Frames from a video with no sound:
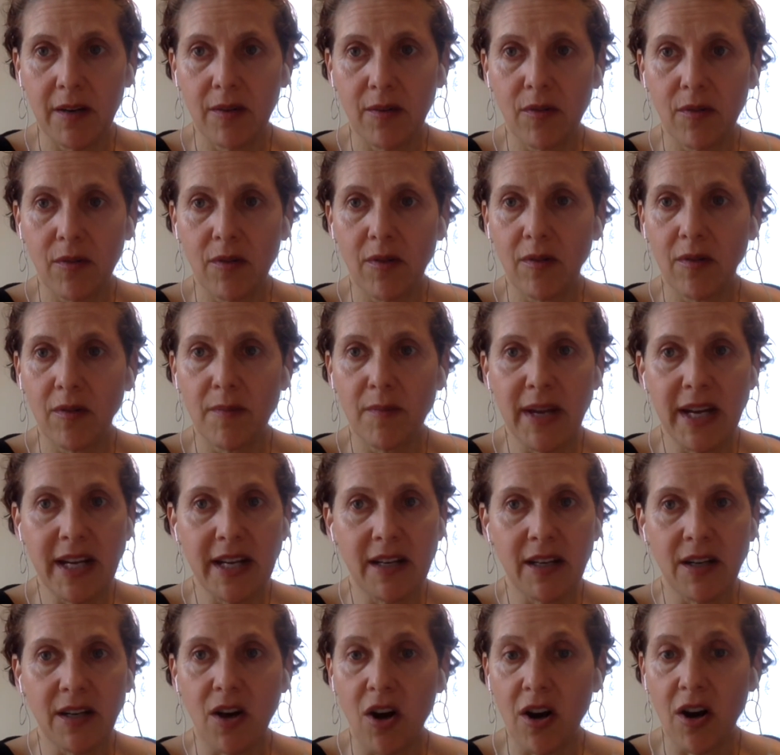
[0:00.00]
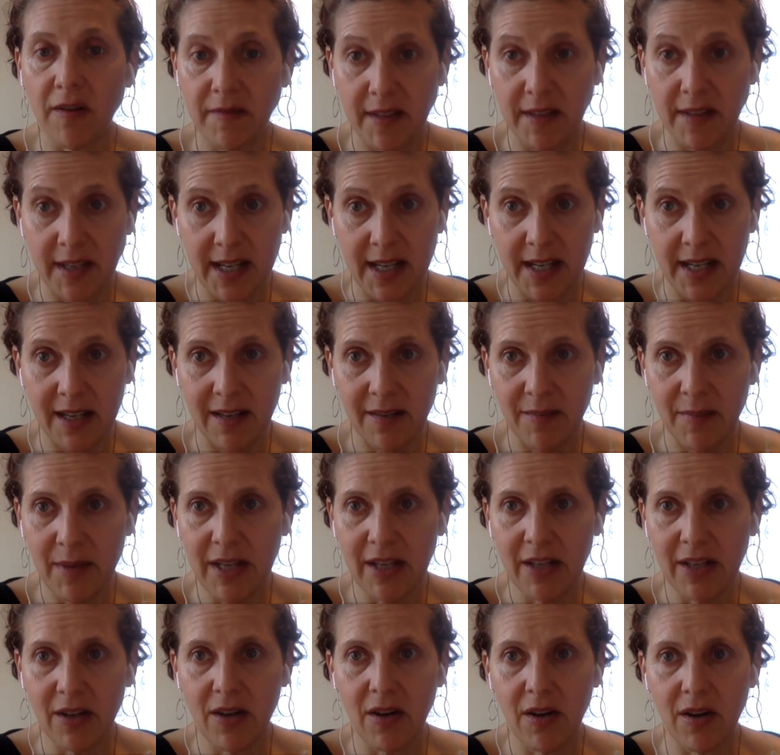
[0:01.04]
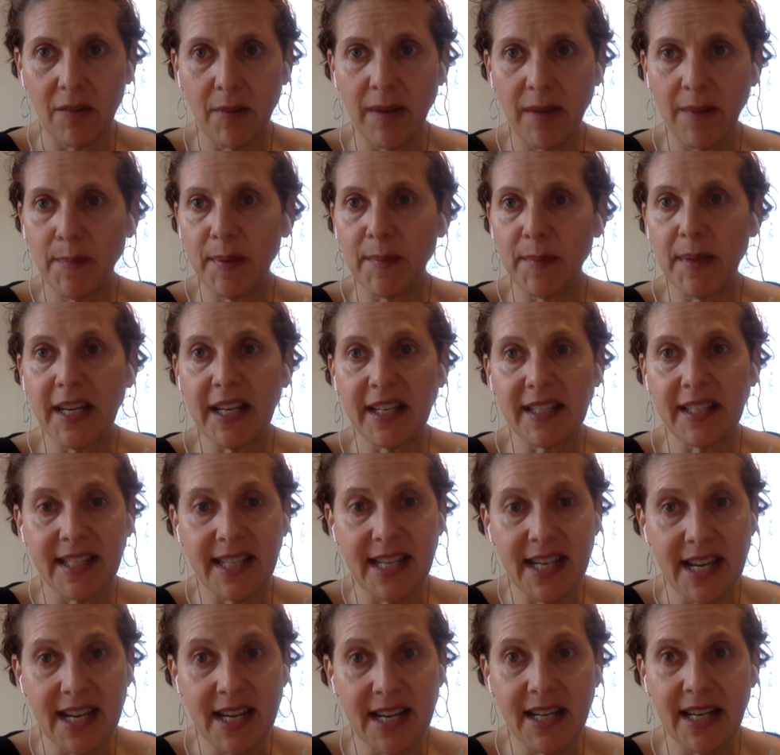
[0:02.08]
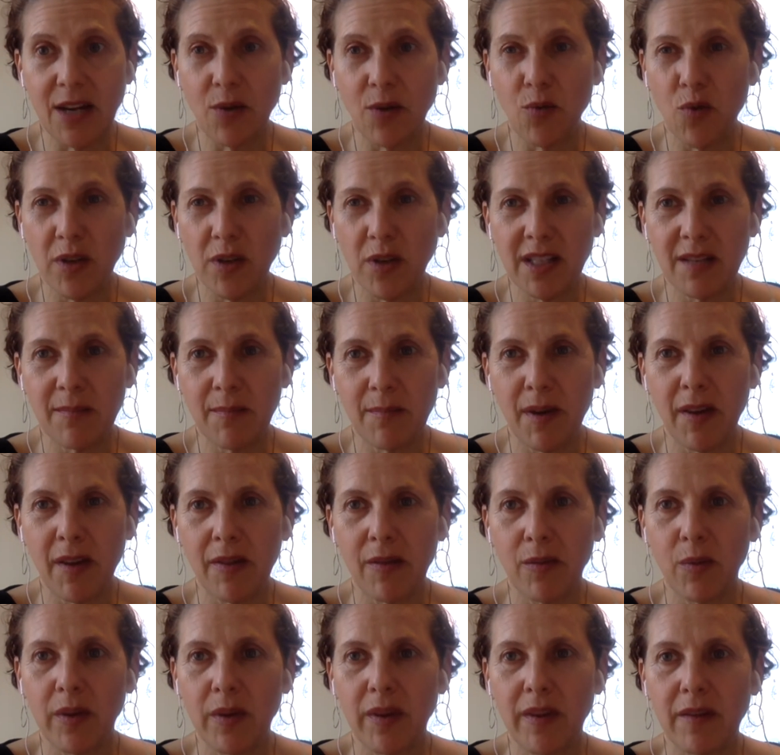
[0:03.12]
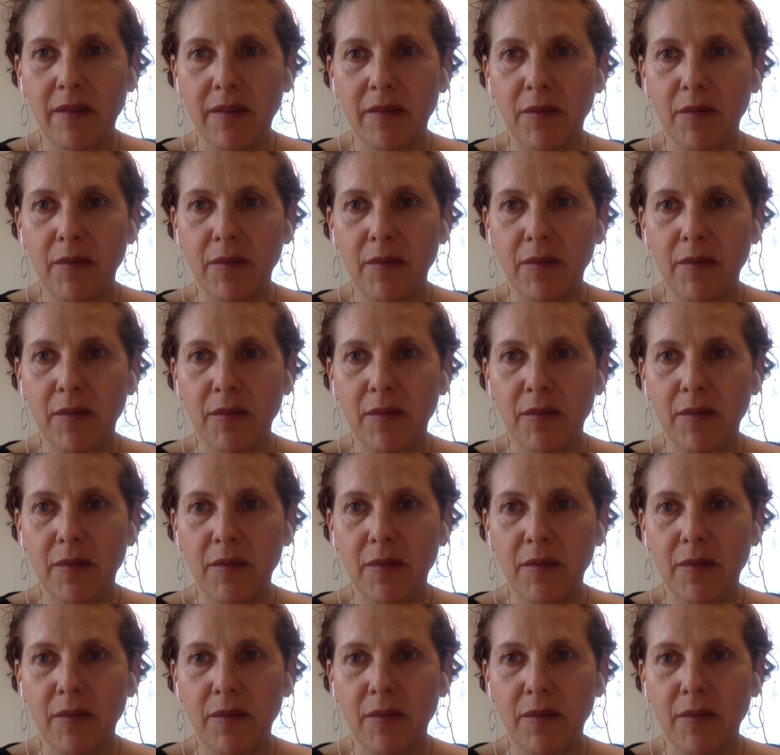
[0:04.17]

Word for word: or or make a coffee date, make a make make a tea date once a month with